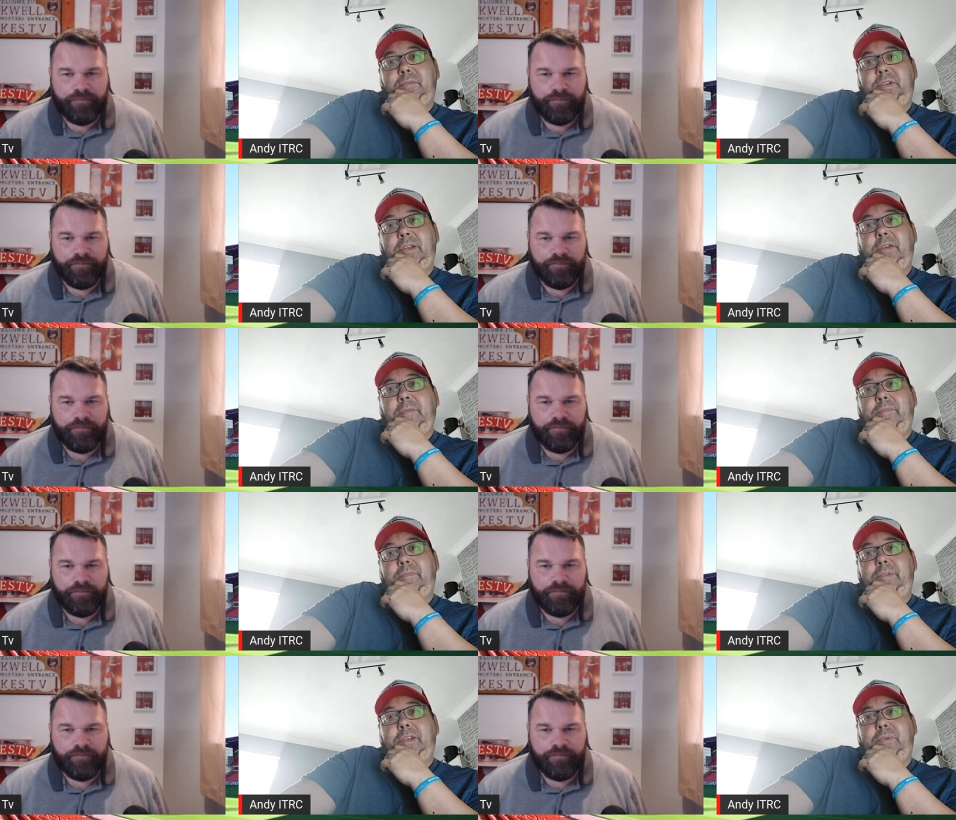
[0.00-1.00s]
Speaker 1: it, it,
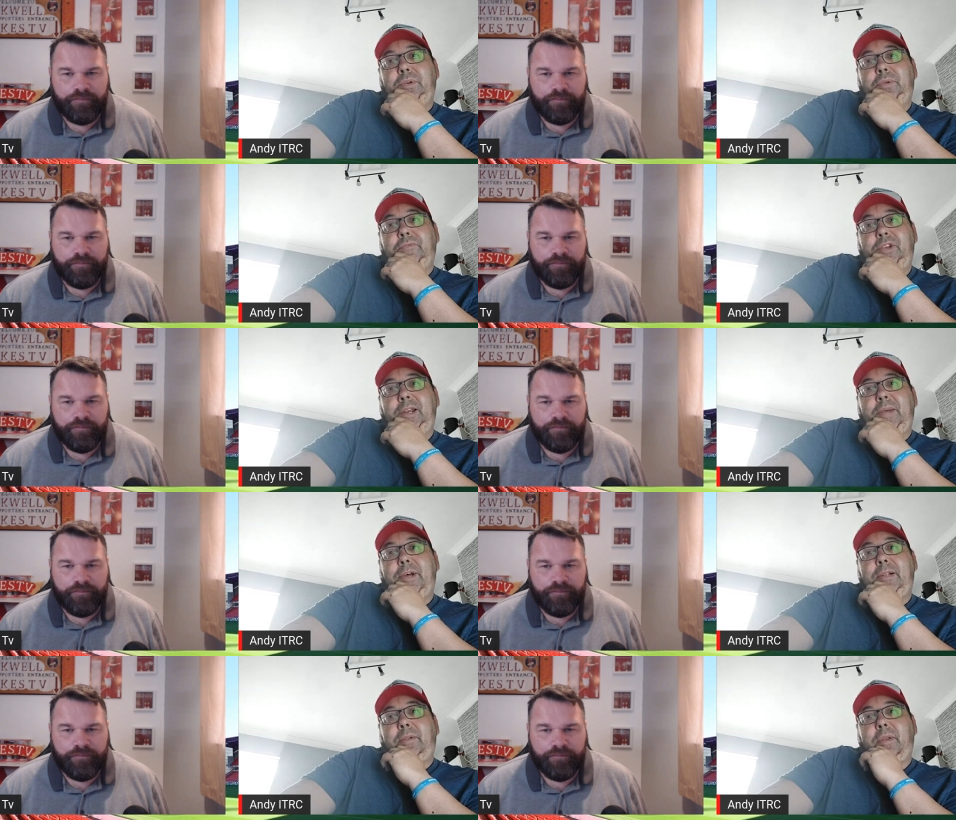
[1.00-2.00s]
it worked out really
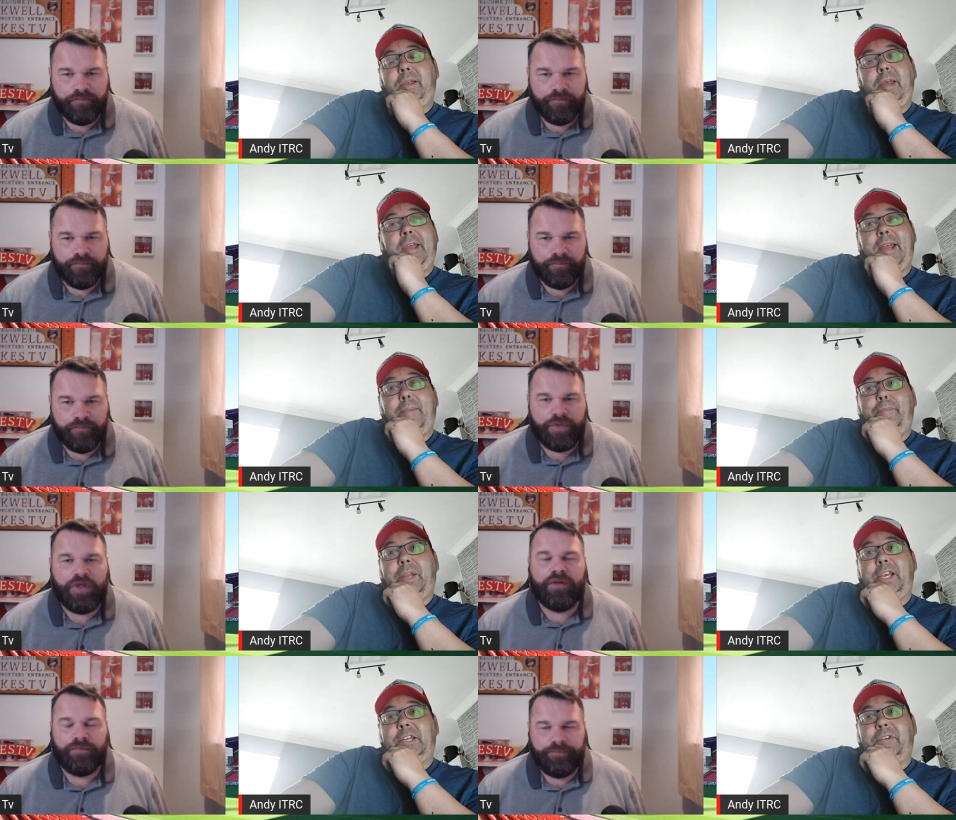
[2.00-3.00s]
well. Uh, again, I'm
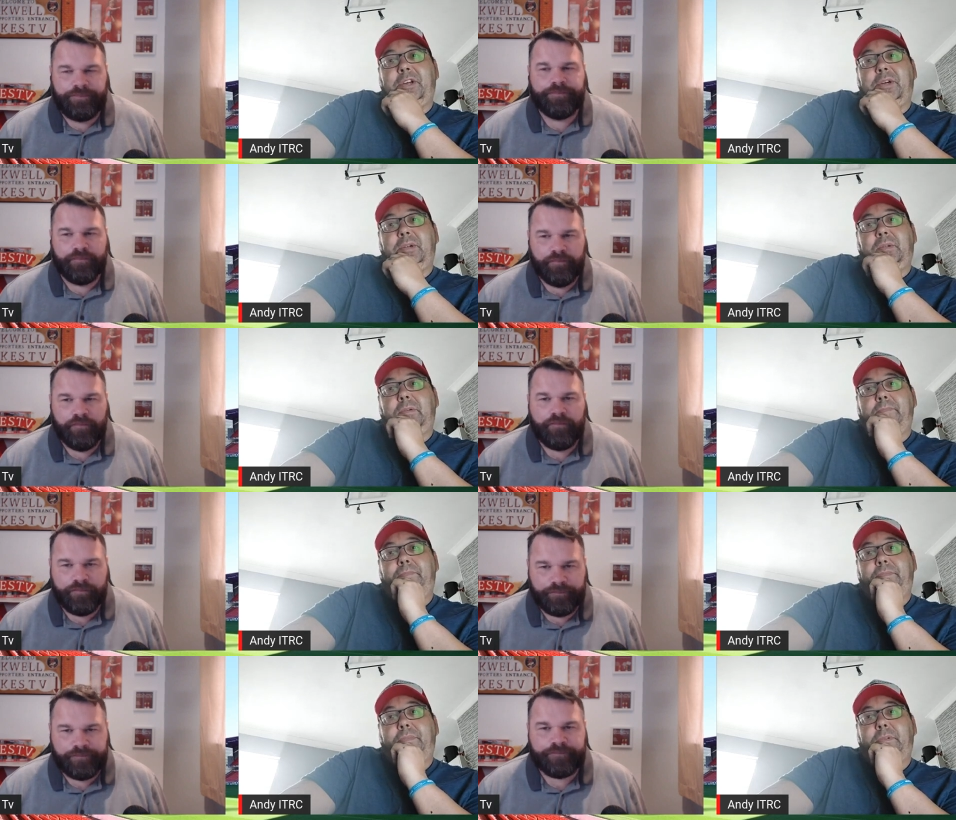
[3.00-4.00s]
pleased for Cole.
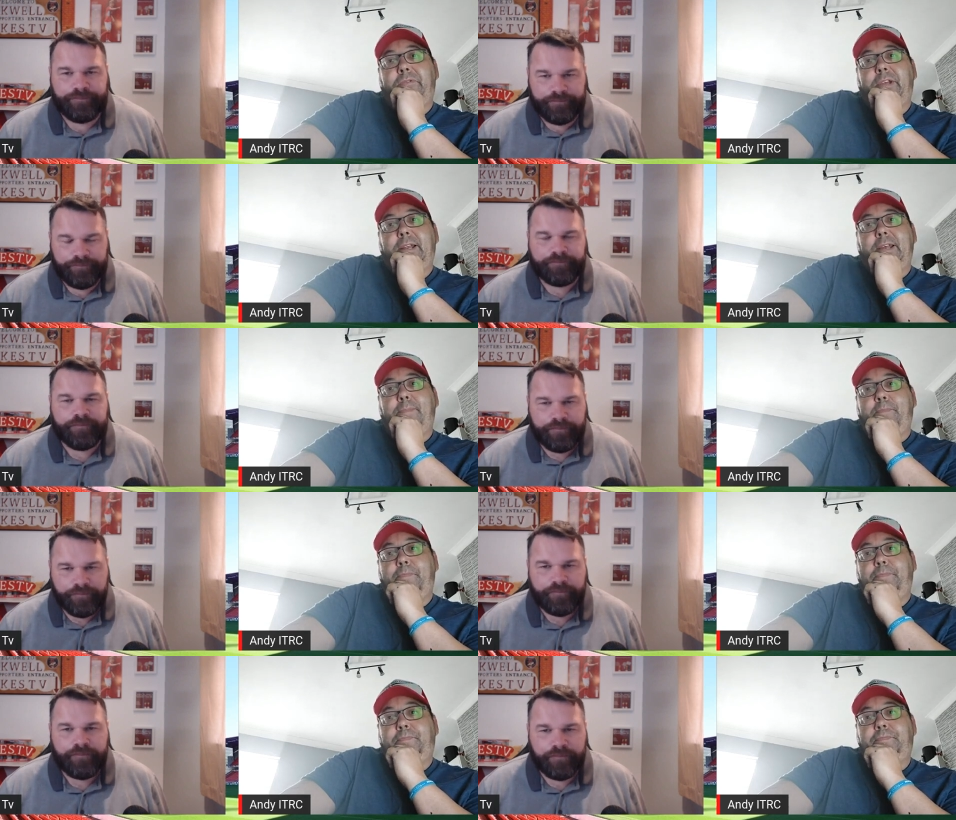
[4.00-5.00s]
Really am.
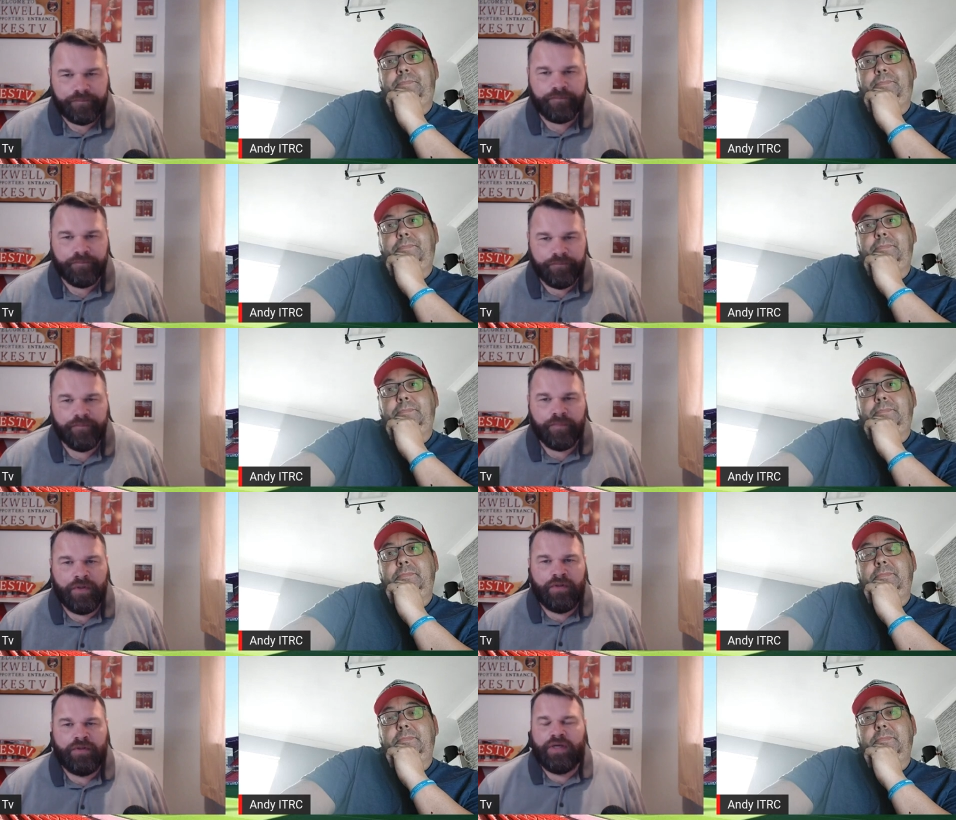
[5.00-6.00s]

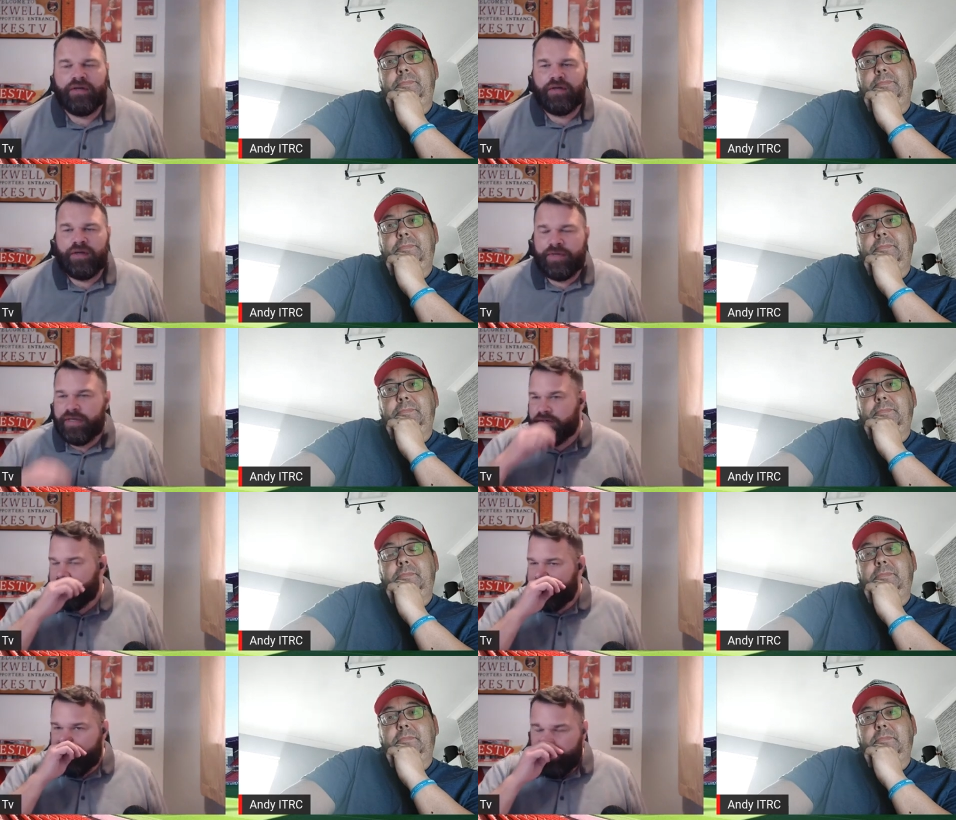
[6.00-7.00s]
Speaker 2: Yeah, I mean,
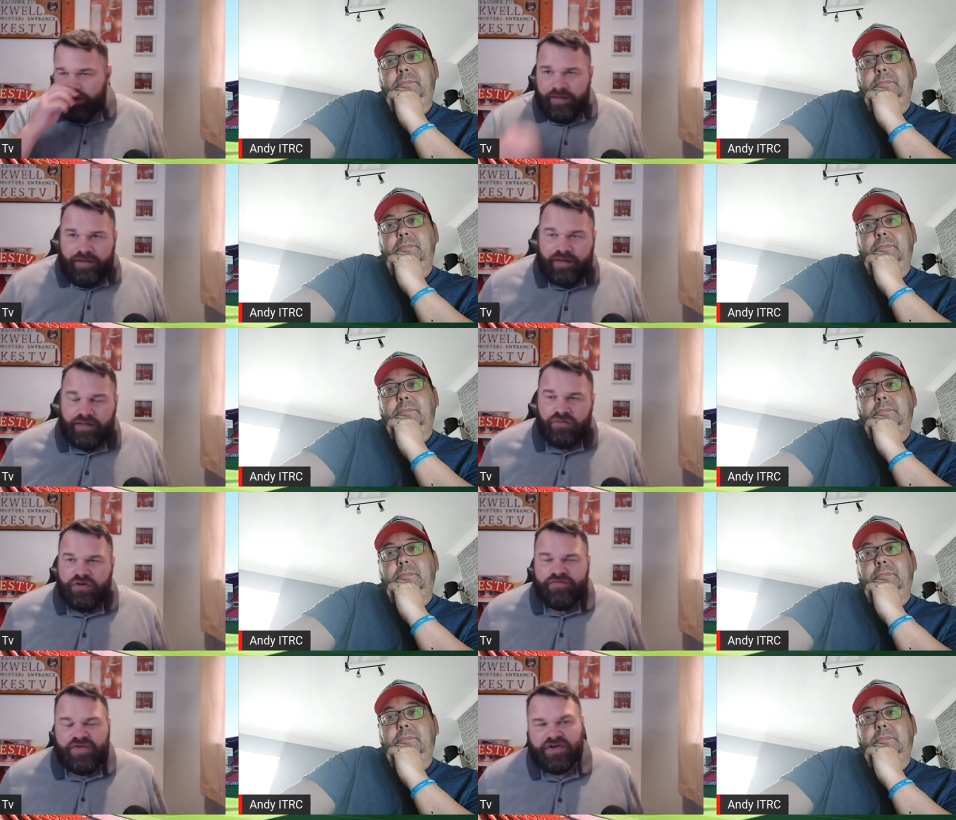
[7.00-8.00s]
I don't
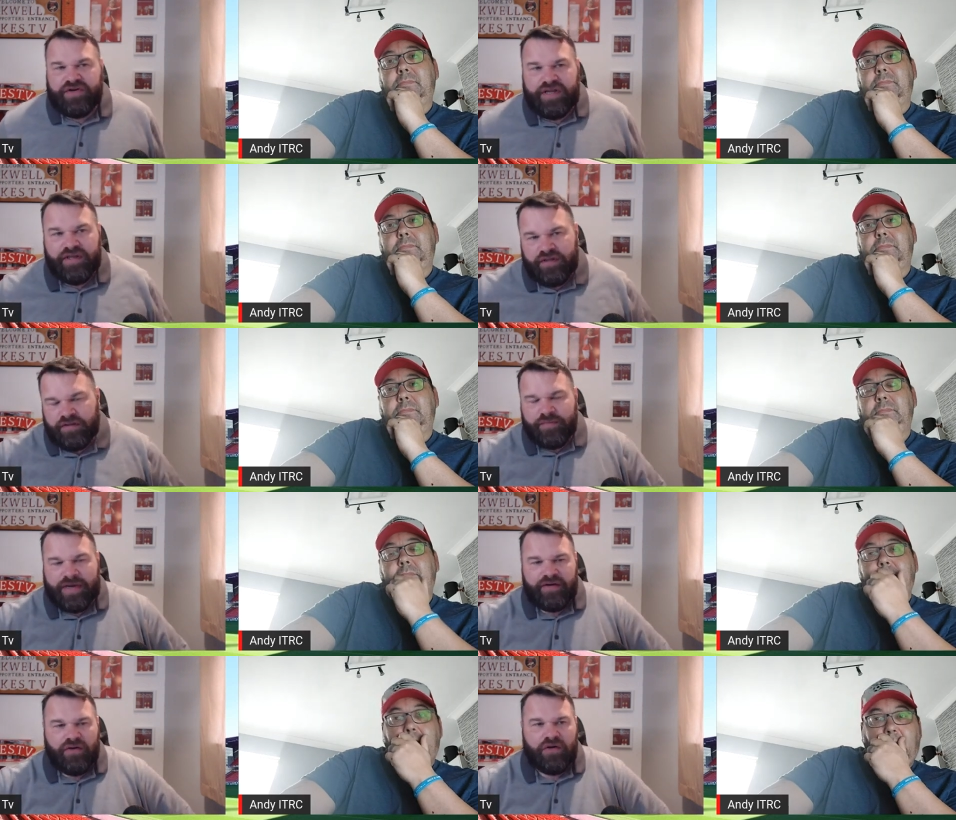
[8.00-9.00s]
know if you agree, you
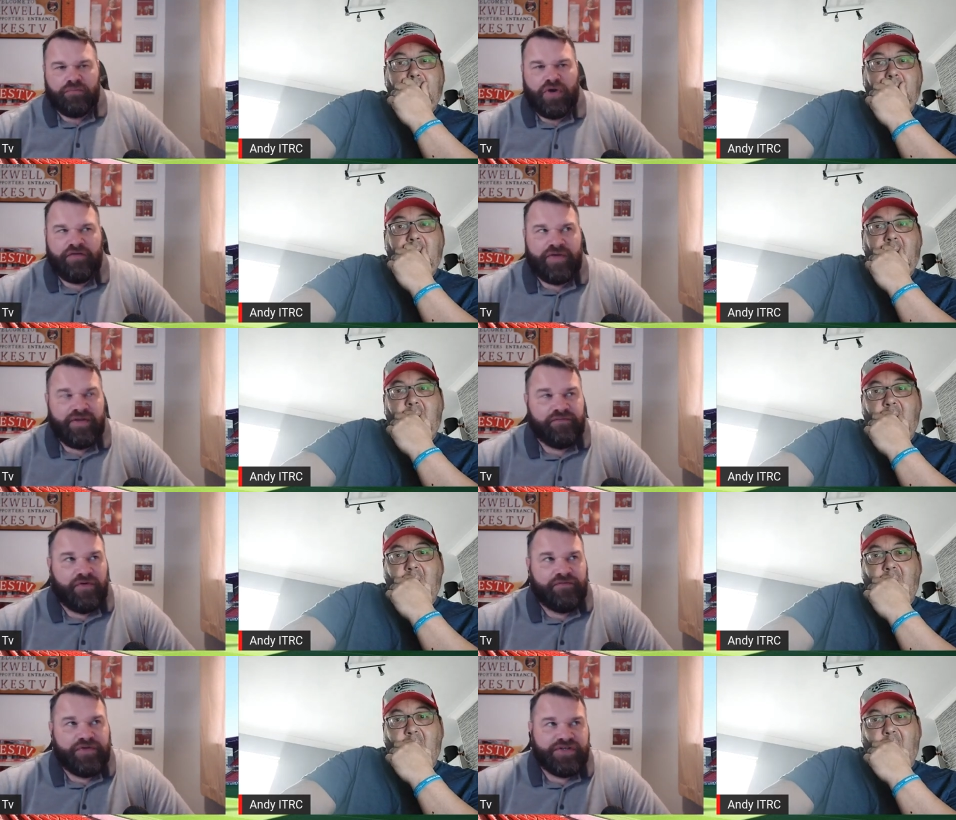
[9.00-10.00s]
might not, but I think
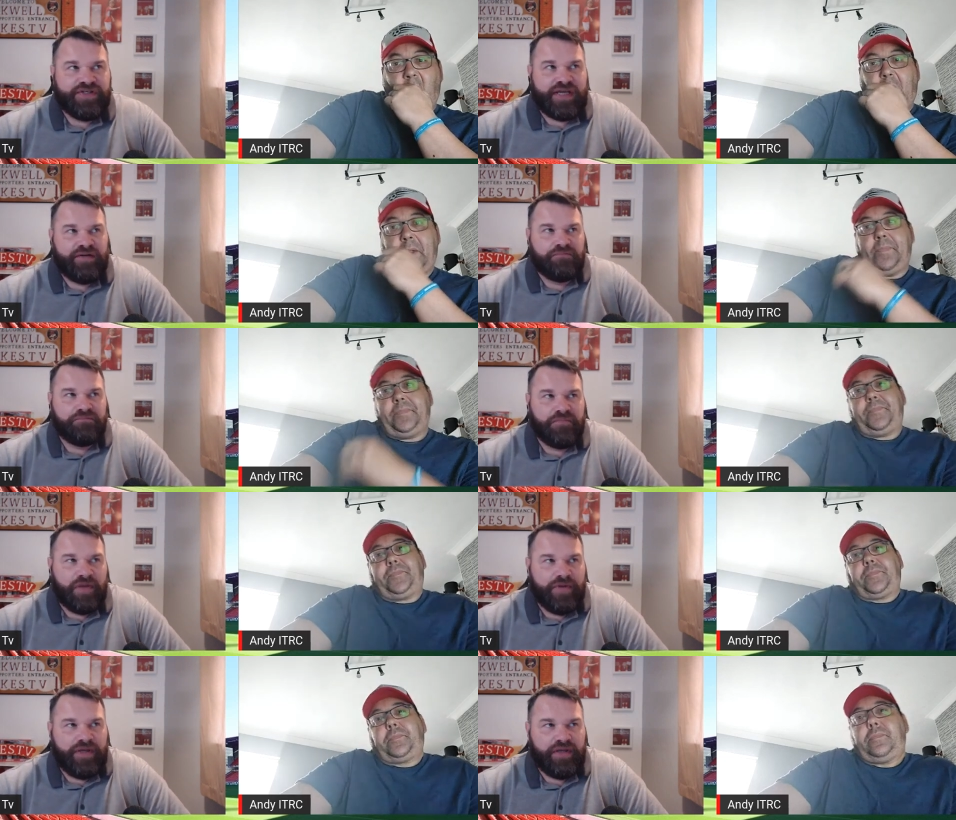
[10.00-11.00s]
for first 10,
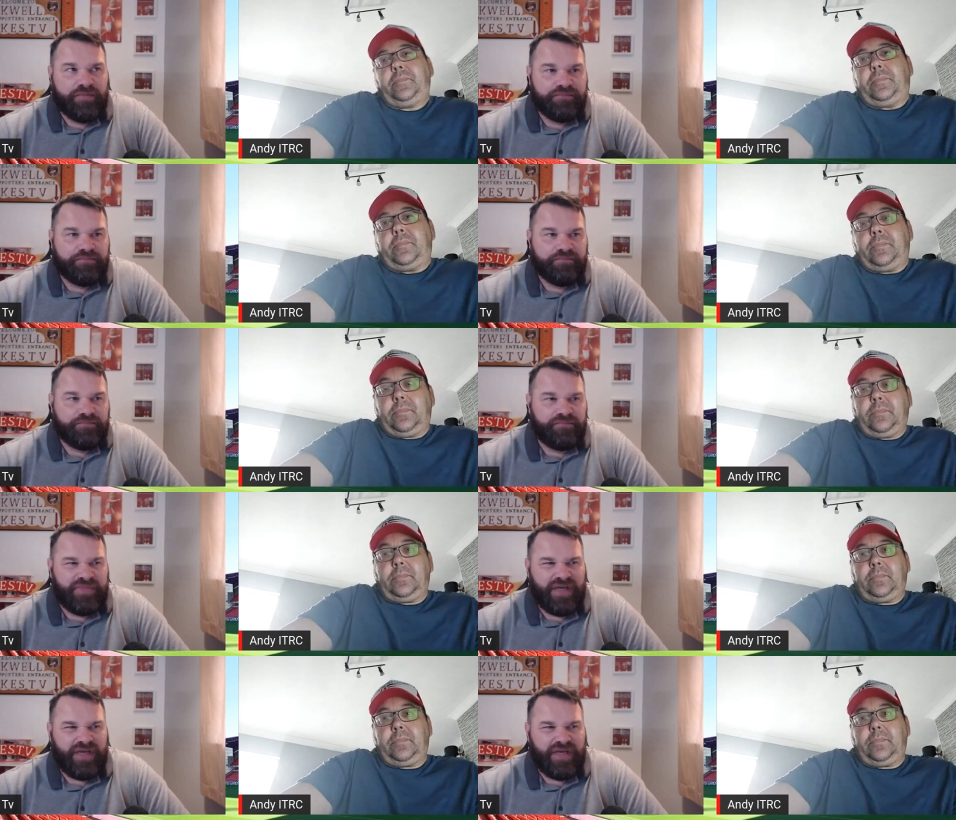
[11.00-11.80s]
maybe, yeah,